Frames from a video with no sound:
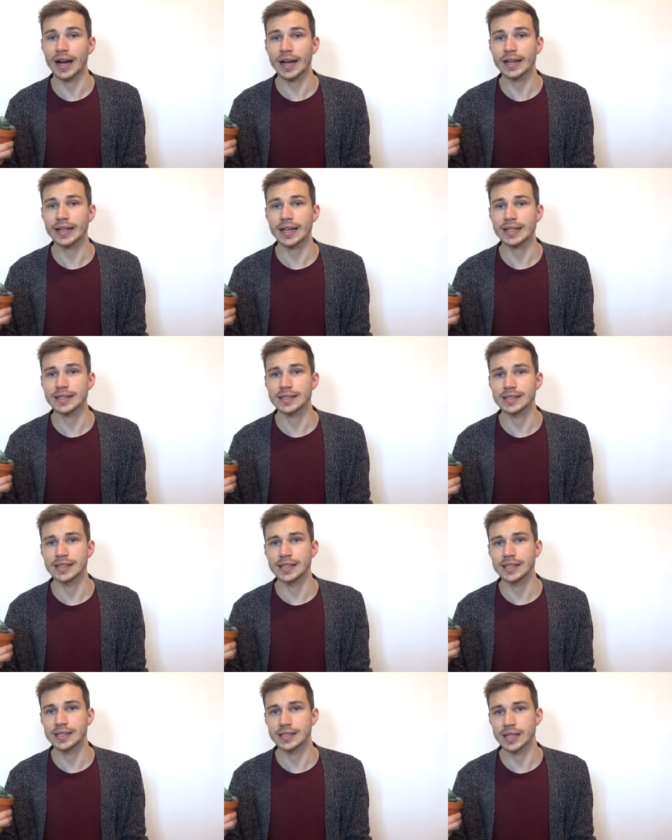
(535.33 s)
I can
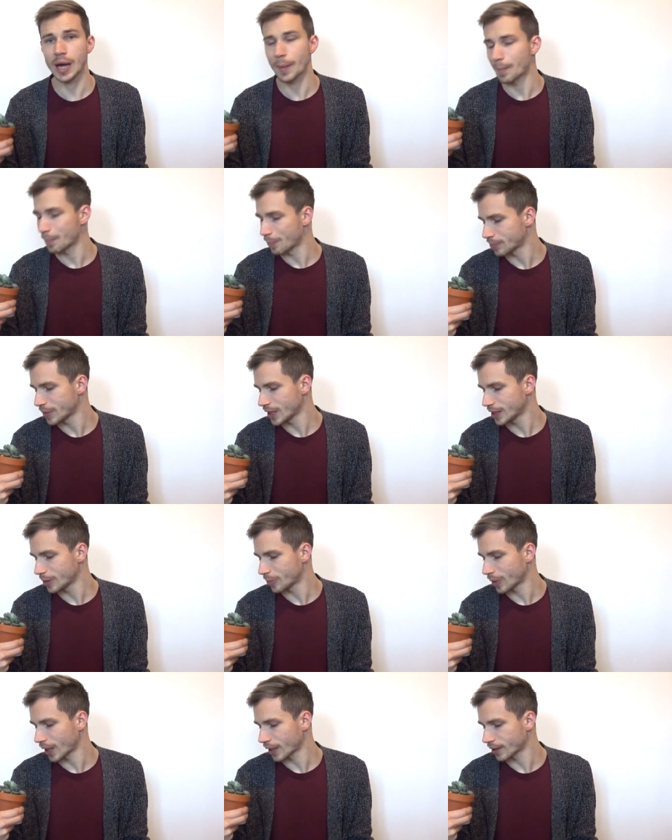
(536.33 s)
see some
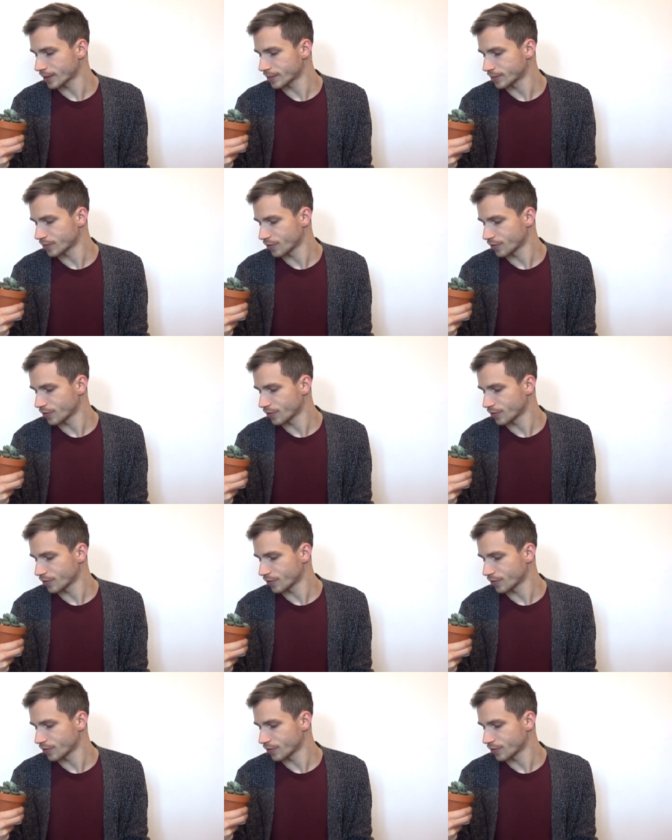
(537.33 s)
mealybug